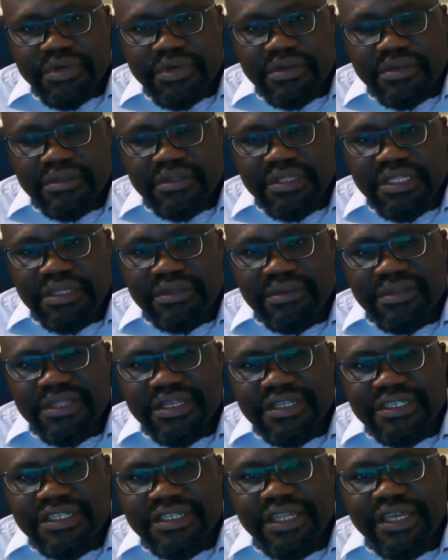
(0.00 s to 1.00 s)
but
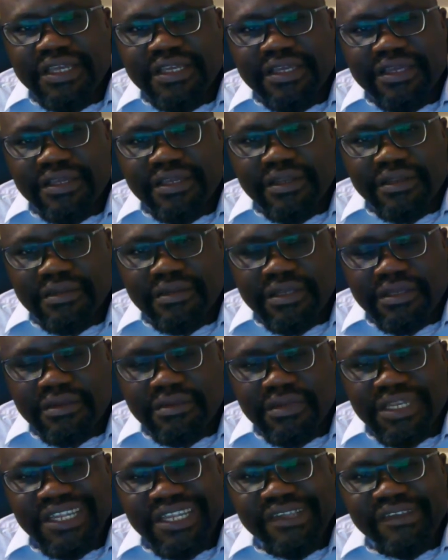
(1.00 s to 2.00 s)
things like
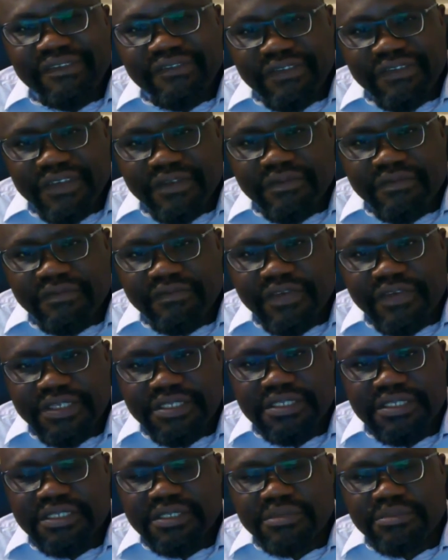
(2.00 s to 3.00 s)
leafy
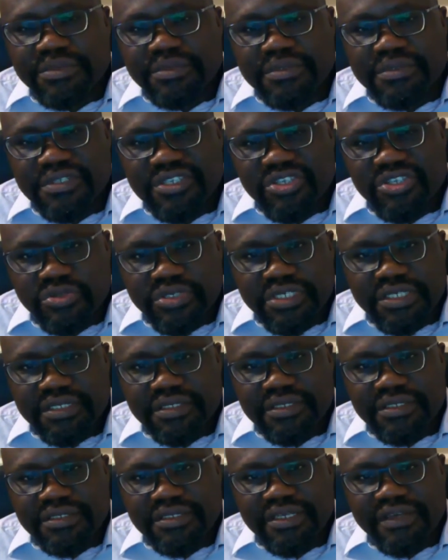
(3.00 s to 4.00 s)
vegetables,
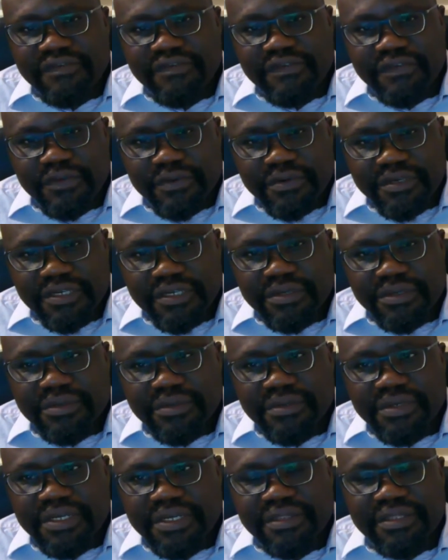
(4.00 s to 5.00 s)
greens,
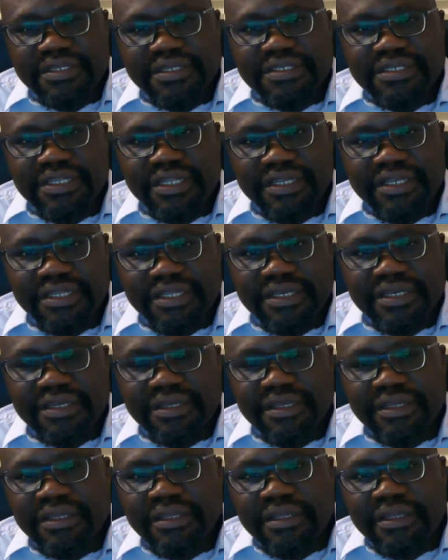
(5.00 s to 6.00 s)
foriro, and things like
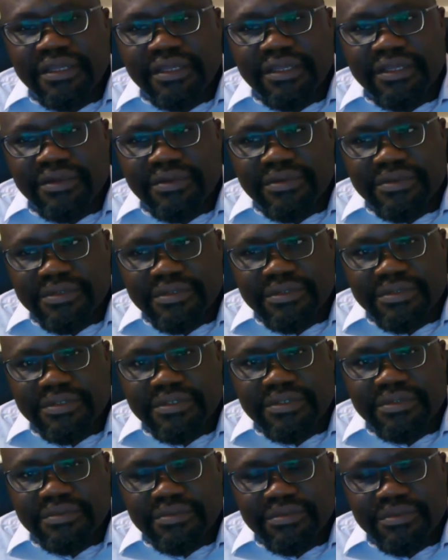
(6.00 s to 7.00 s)
that.
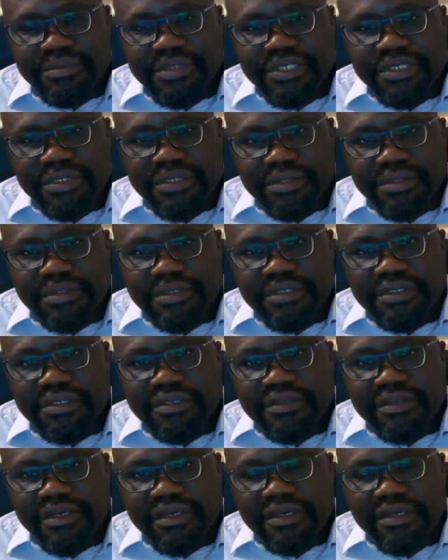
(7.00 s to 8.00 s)
Those will be good
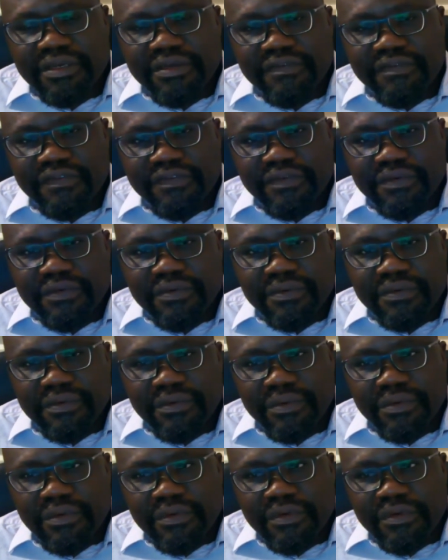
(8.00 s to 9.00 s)
for
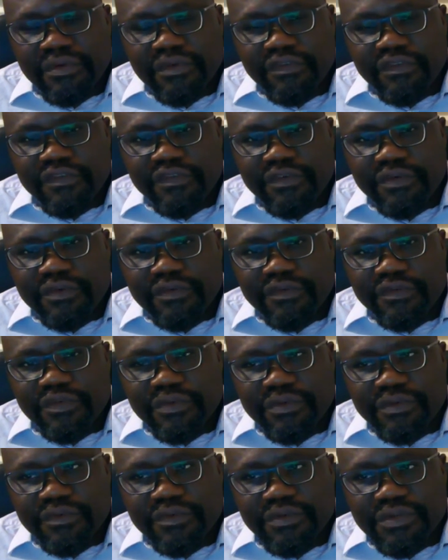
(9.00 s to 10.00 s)

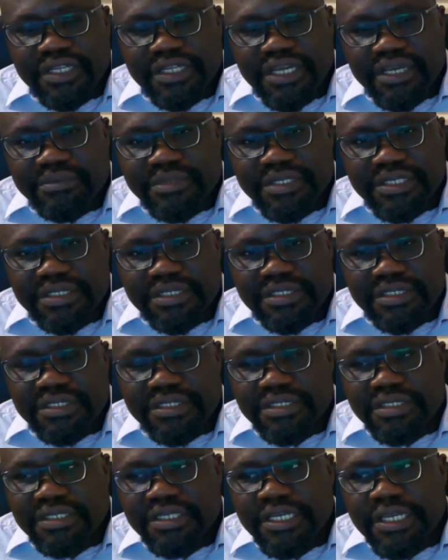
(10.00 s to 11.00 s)

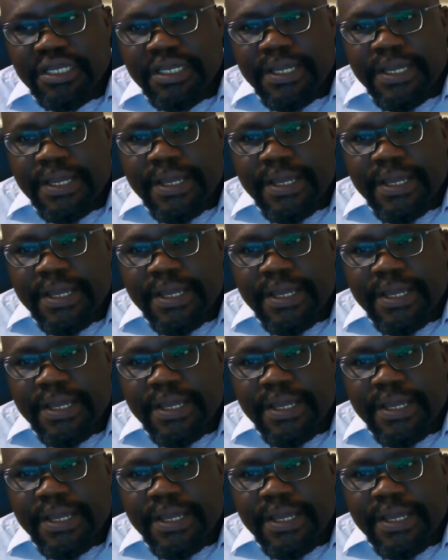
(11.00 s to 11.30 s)
diabetes.